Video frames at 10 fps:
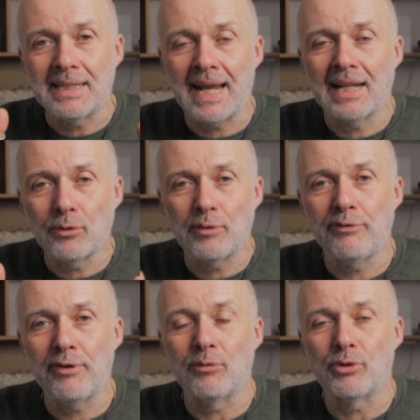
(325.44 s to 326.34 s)

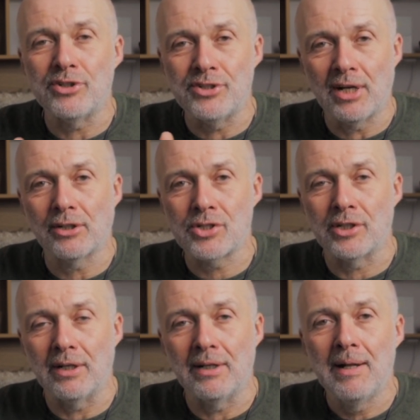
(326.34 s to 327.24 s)
calorific
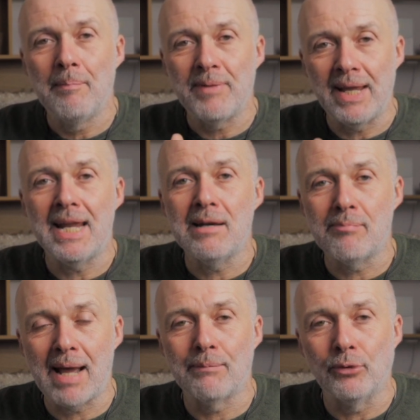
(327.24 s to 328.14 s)
reduction in
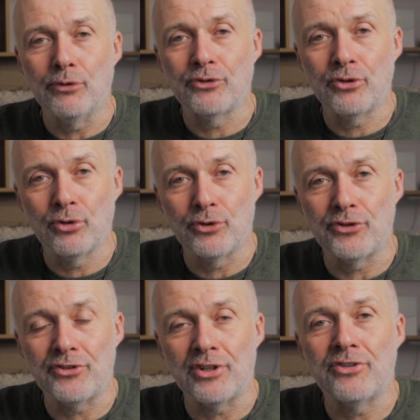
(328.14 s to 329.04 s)
mammals
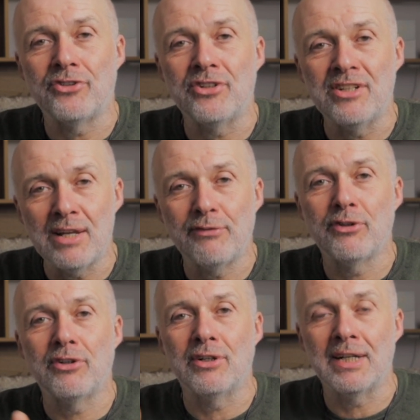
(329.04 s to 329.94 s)
causes a
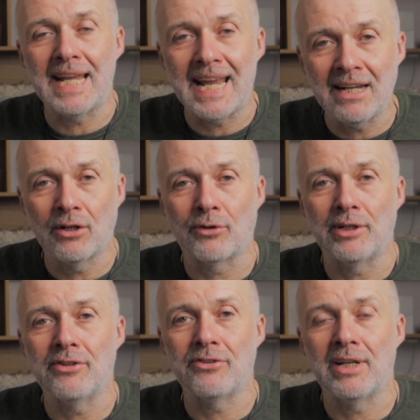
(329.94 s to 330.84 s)
significant
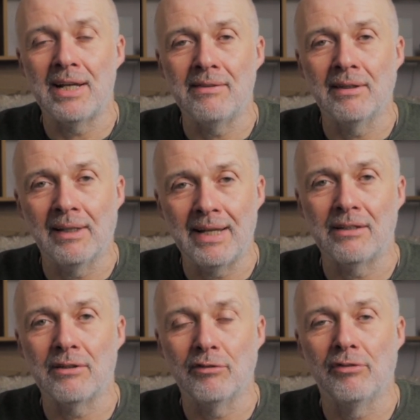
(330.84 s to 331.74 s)
increase in the
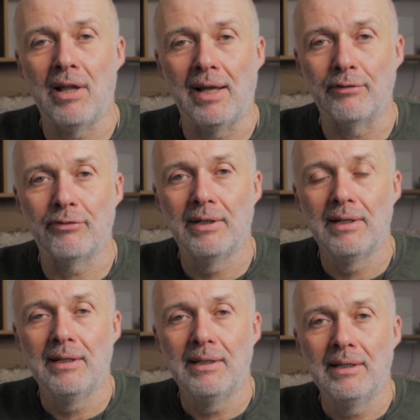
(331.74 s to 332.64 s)
length of life,
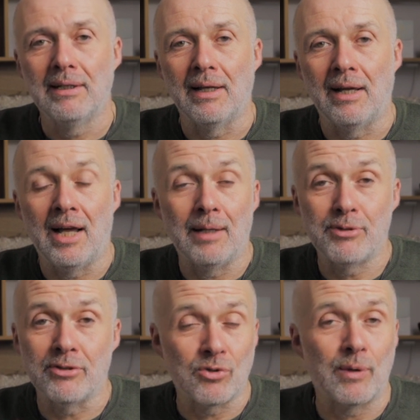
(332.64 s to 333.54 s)
up
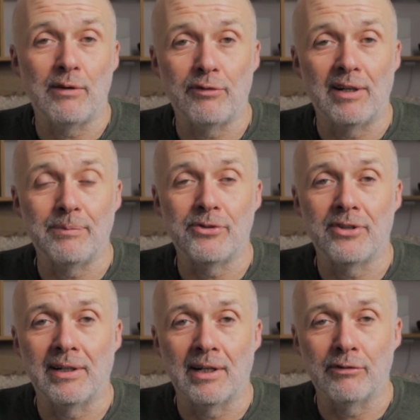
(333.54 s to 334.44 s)
to
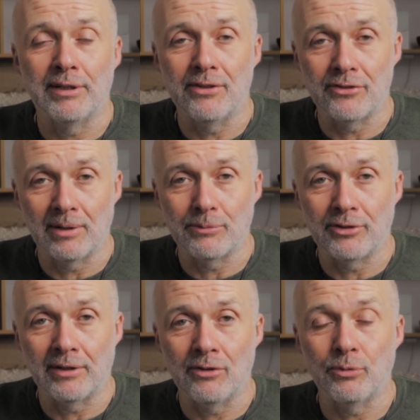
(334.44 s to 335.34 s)
25%, I've read in some
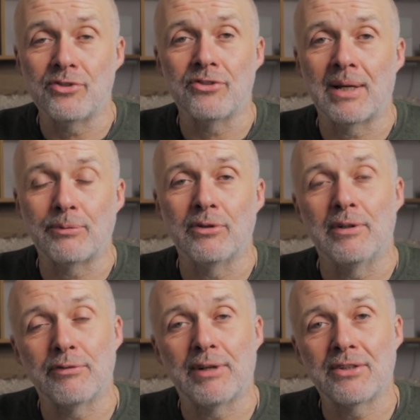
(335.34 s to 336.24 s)
studies, which is
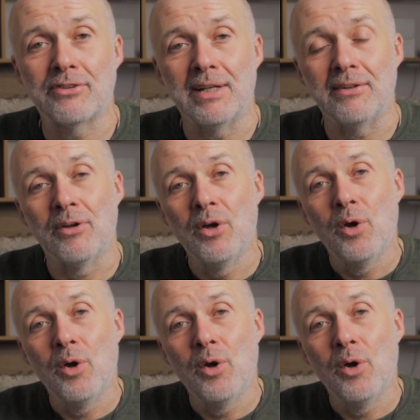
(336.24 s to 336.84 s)
absolutely fascinating.